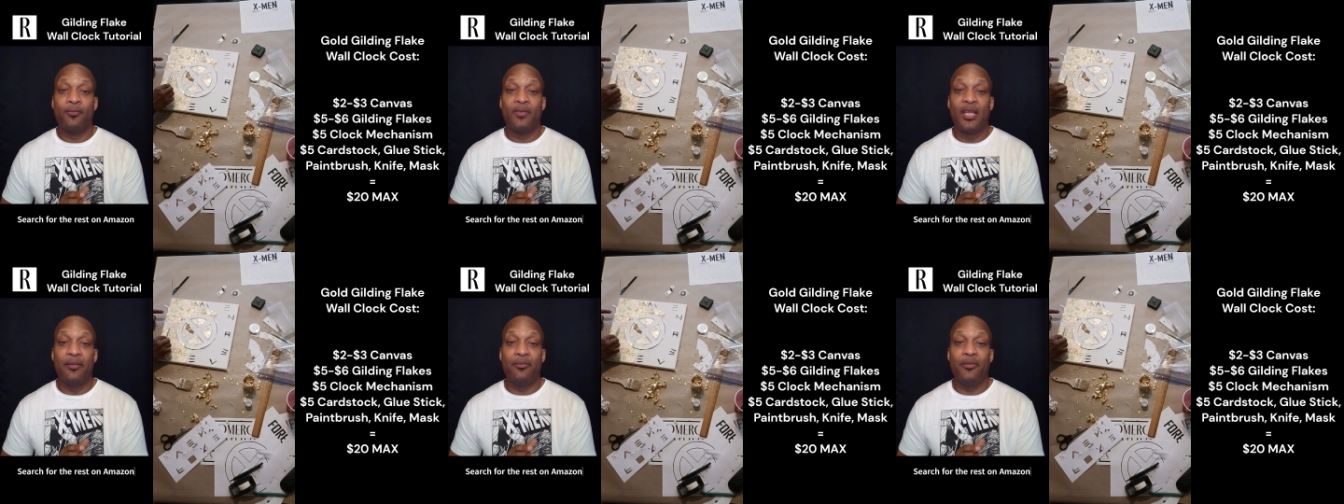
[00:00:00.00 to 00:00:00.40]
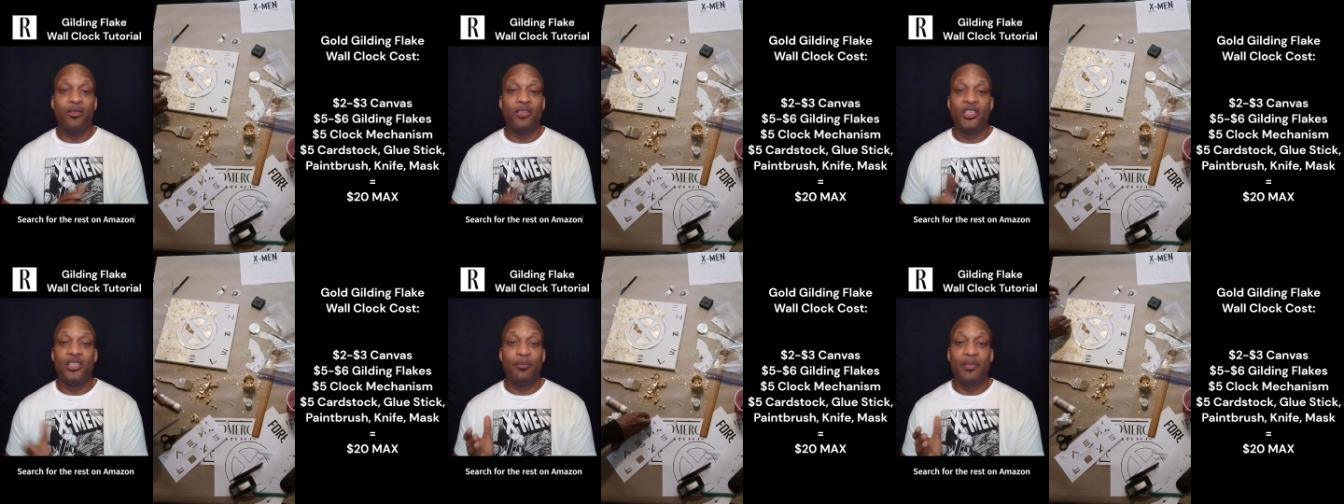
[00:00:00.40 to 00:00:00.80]

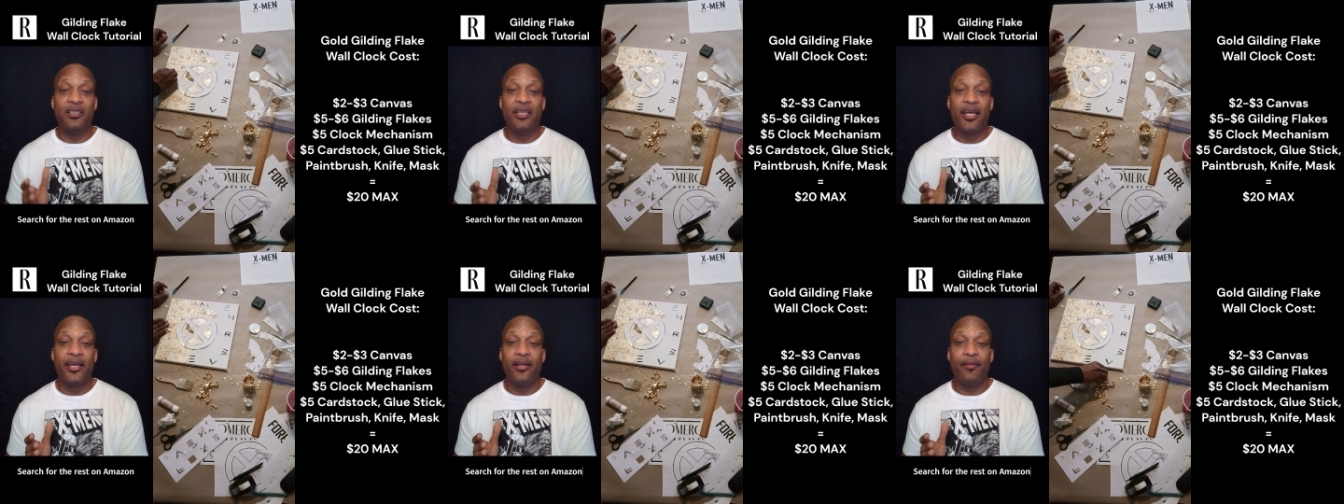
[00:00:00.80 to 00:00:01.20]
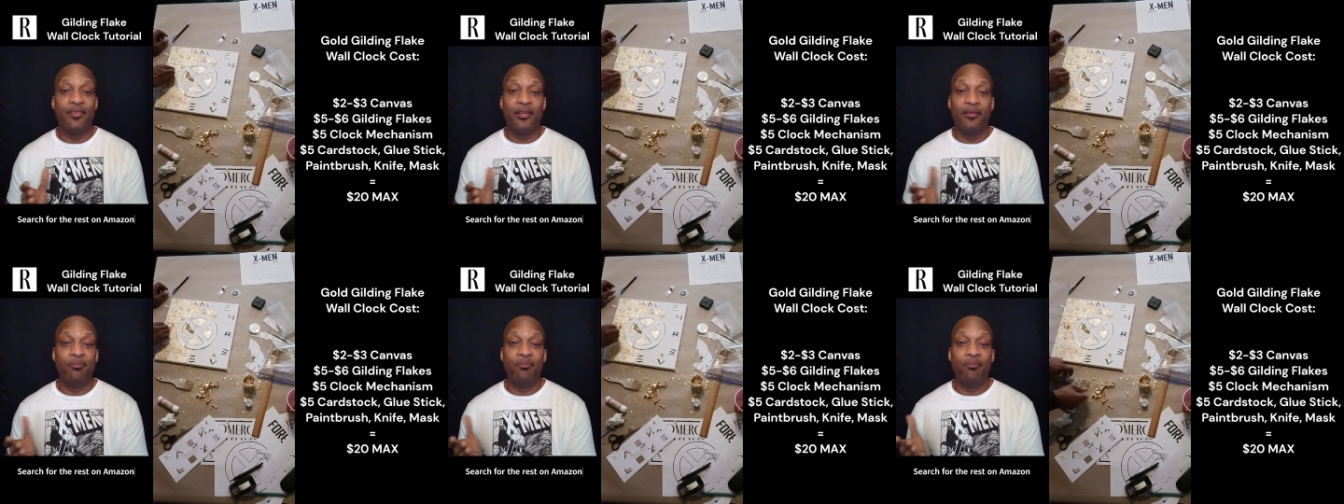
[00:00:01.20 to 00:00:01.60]
they'll just be dead if
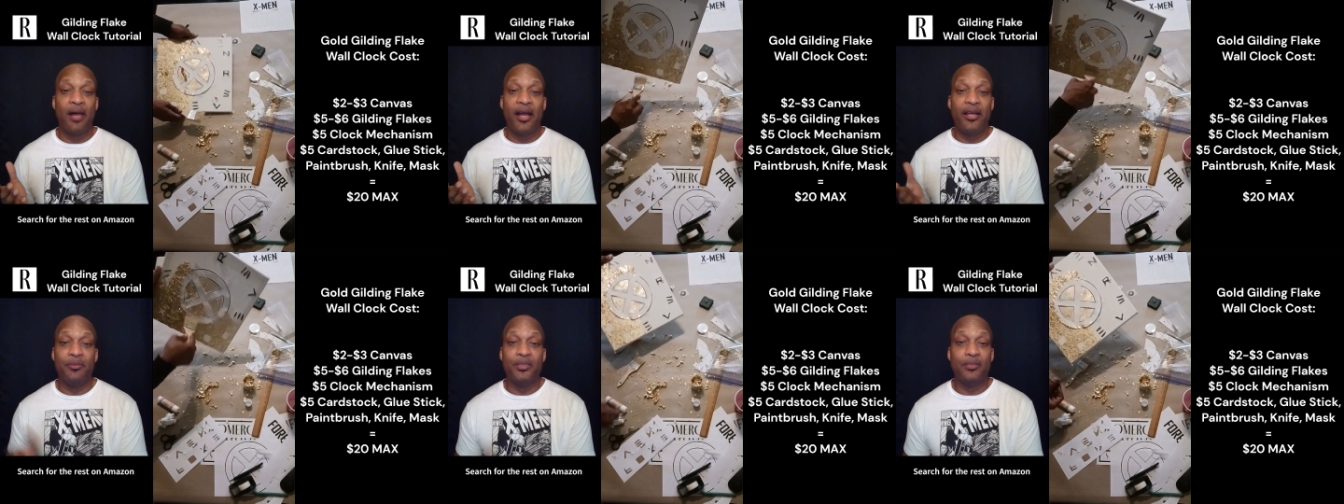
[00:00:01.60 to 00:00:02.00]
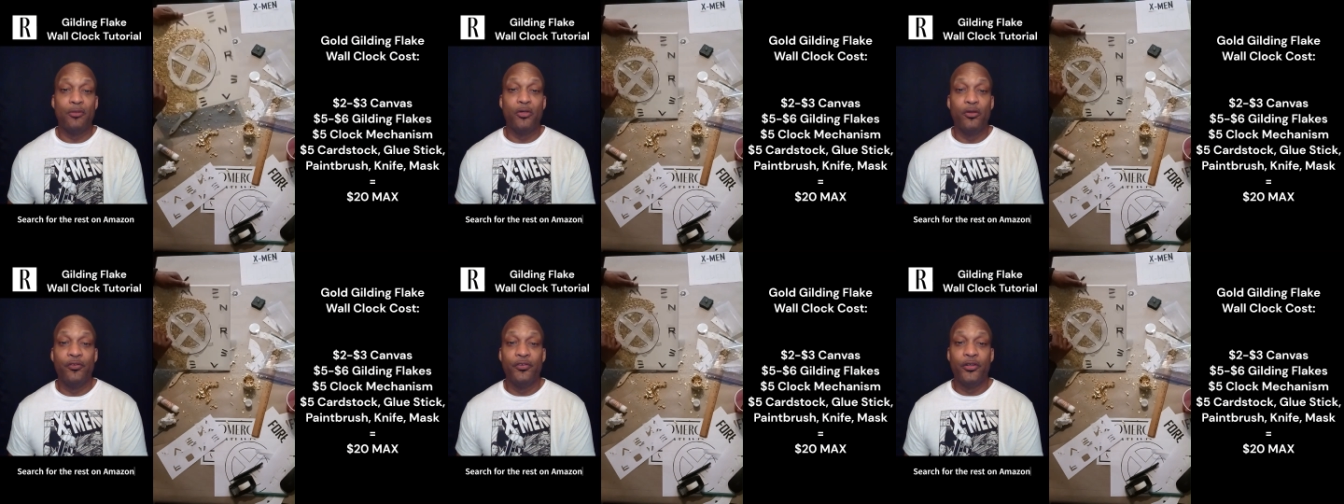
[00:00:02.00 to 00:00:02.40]
the item is
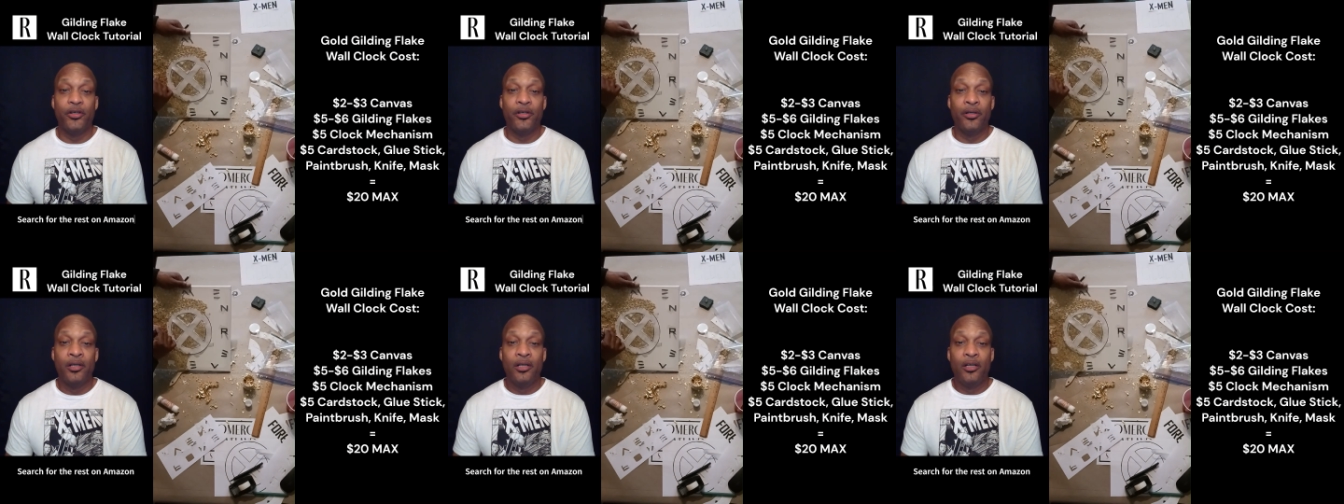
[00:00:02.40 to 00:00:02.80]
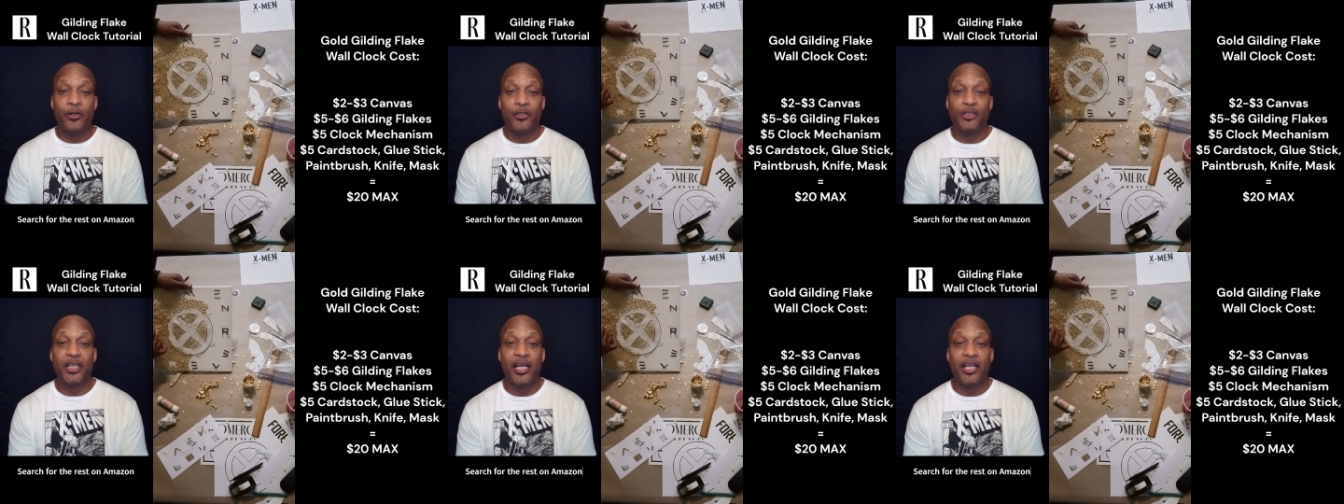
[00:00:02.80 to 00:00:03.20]
moved or
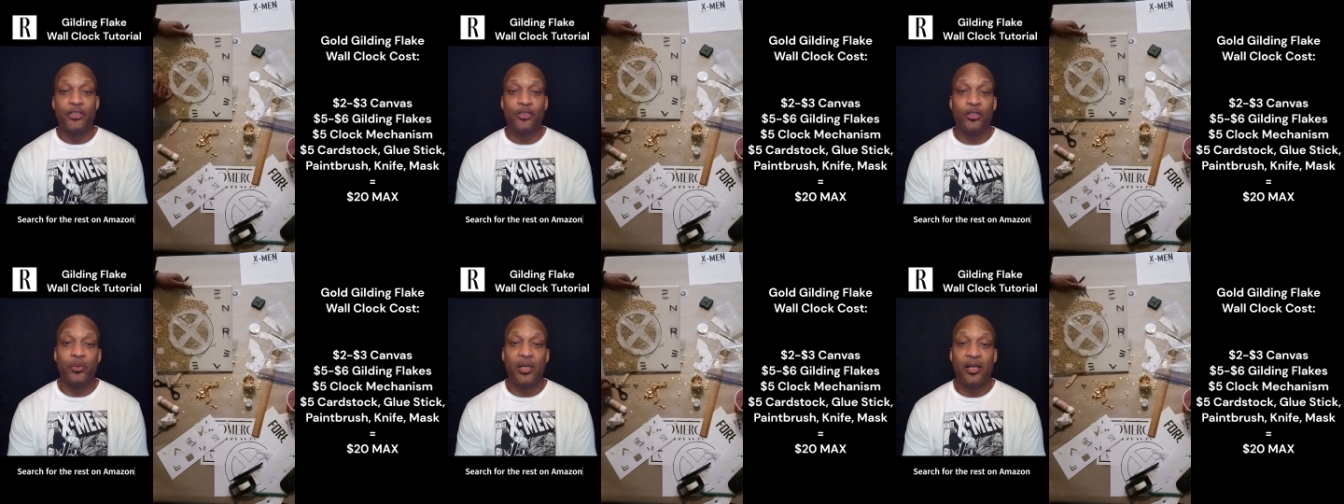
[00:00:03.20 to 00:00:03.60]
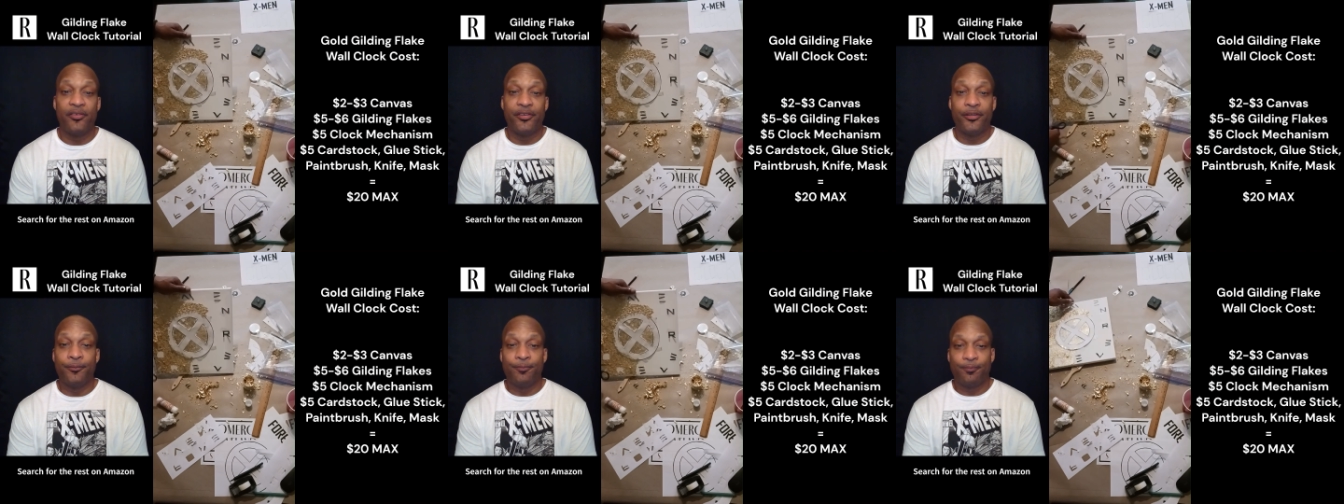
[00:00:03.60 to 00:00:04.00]
changed or
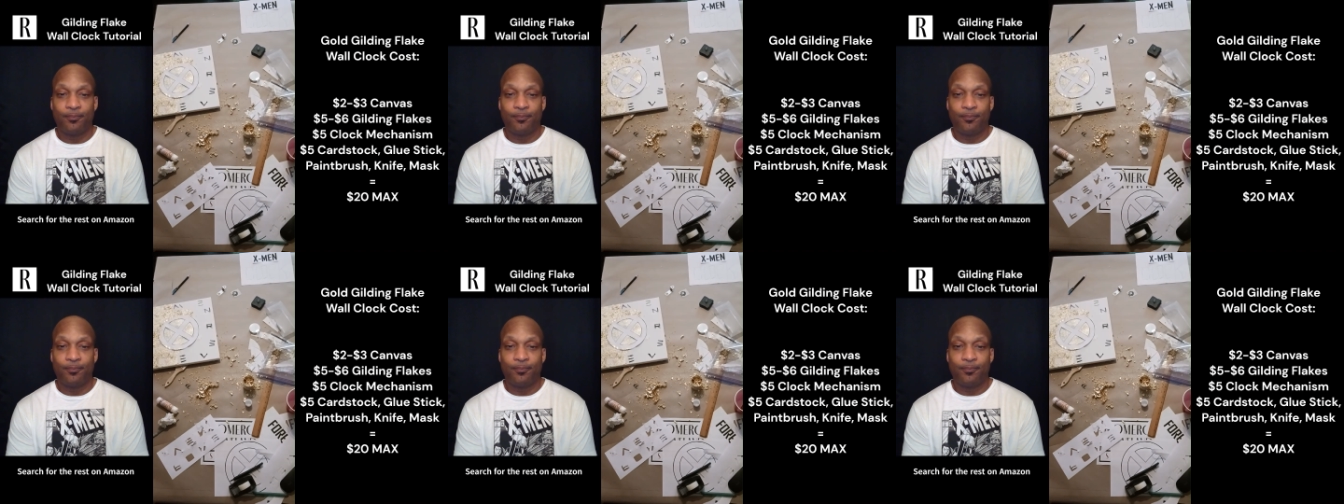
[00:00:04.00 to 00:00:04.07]
whatever.